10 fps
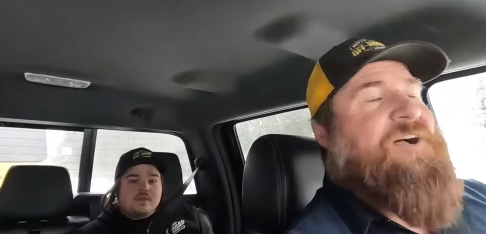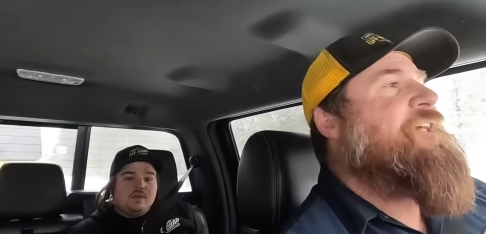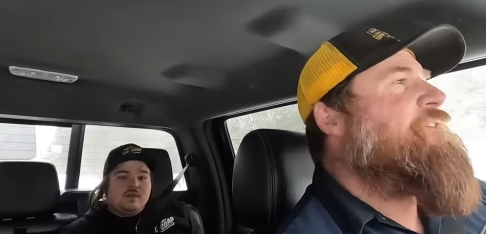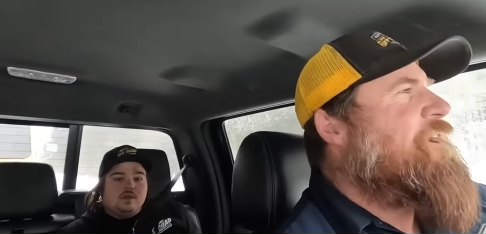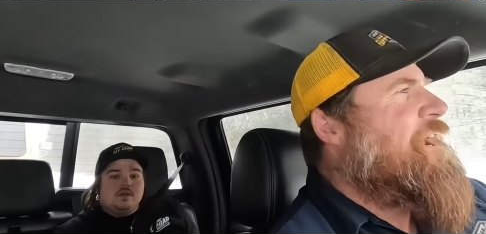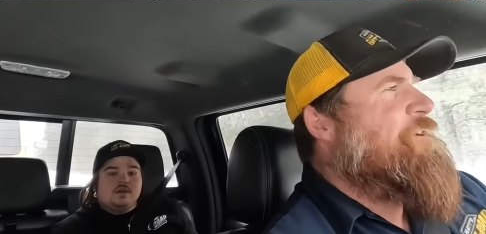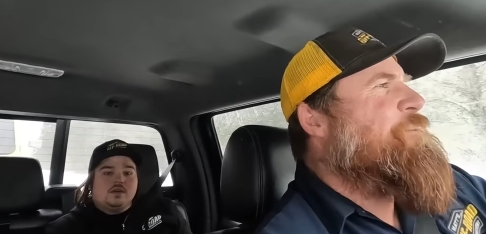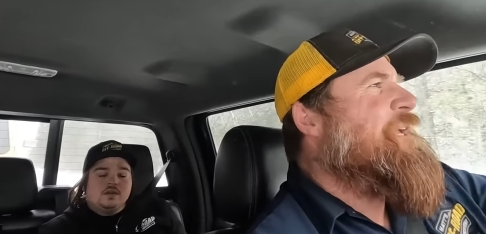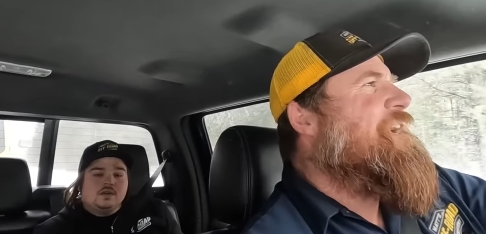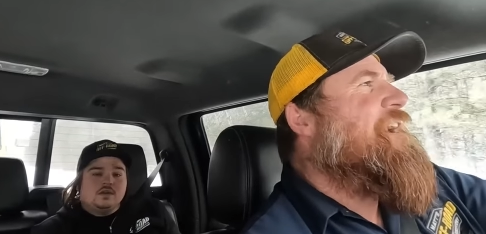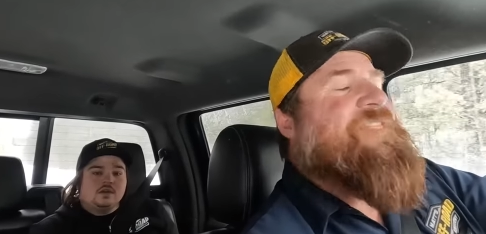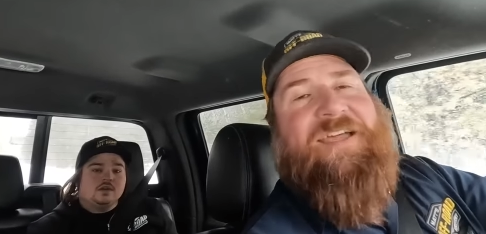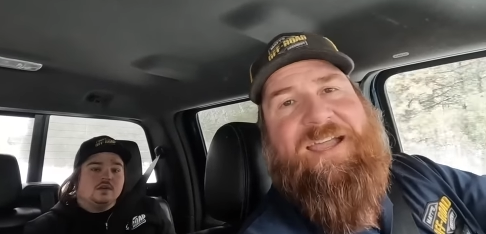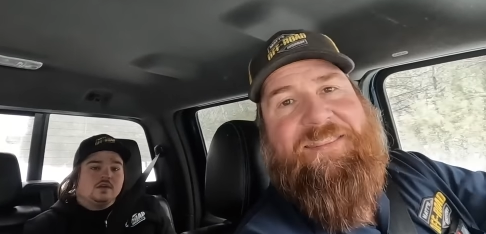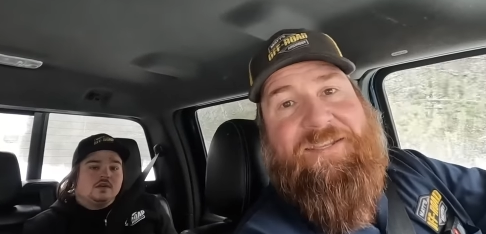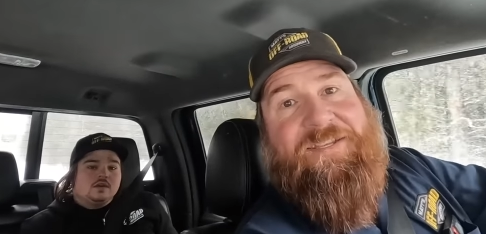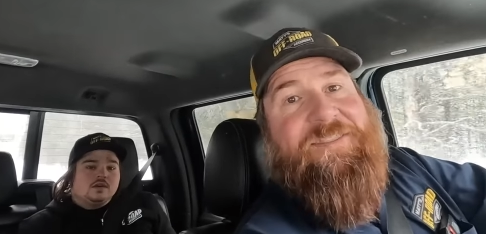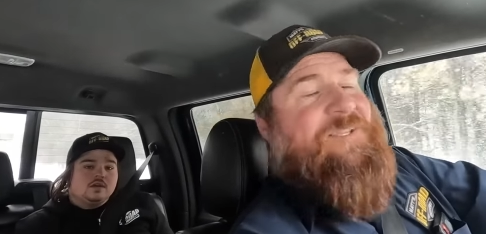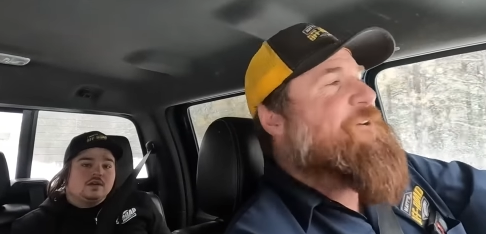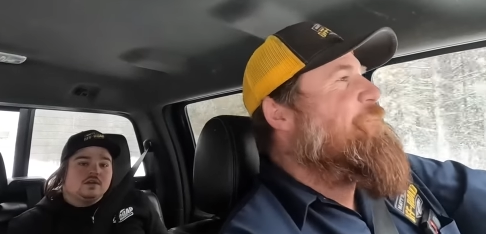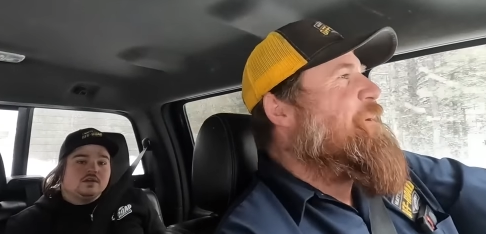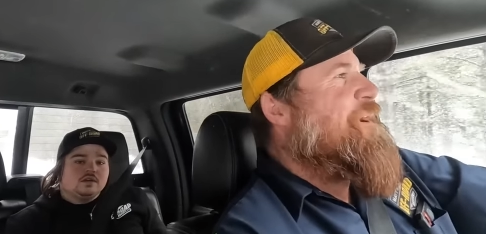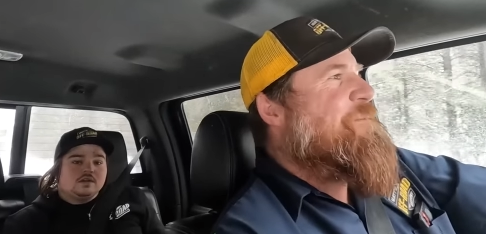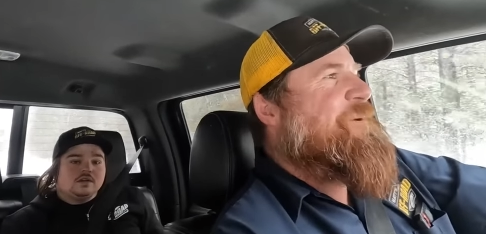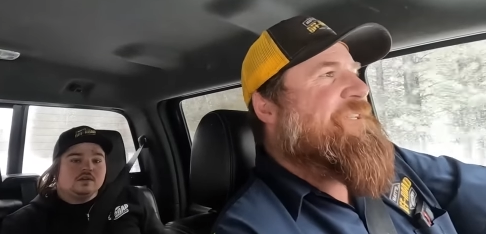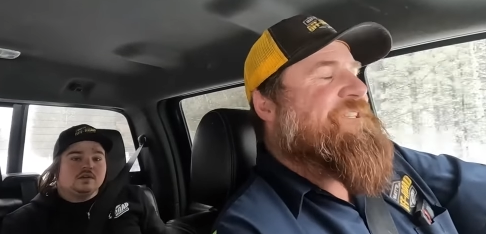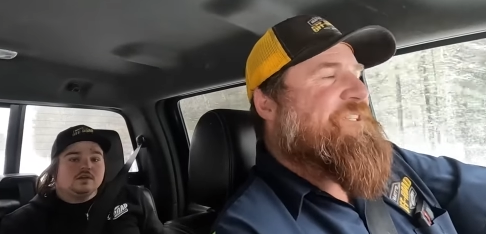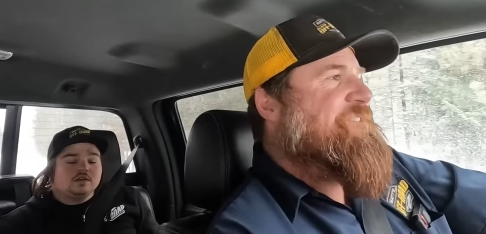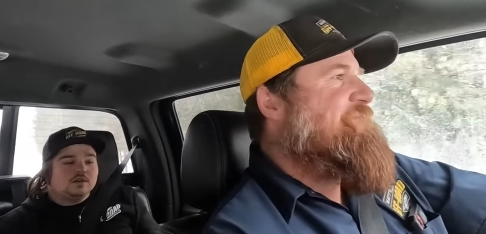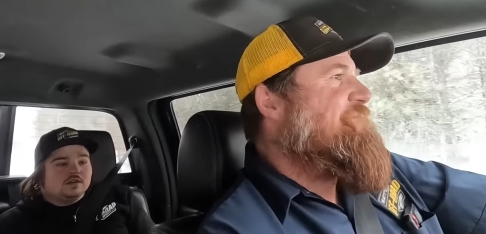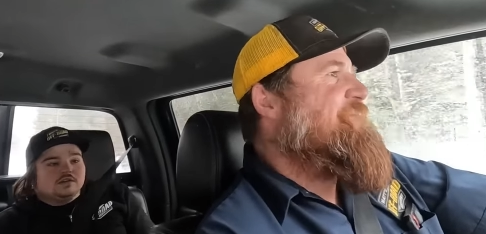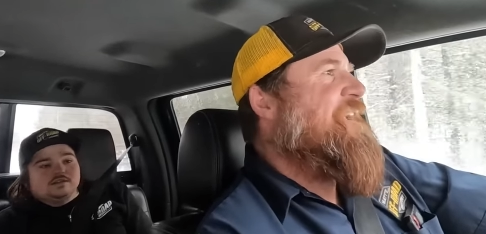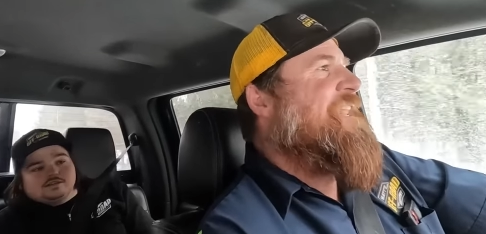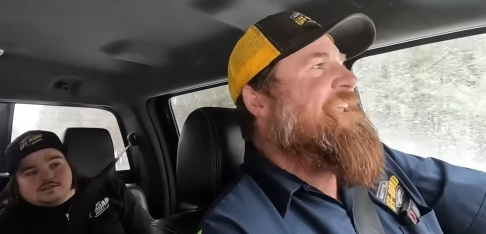Speaker 1: All right, we got that done. The old Bombi just made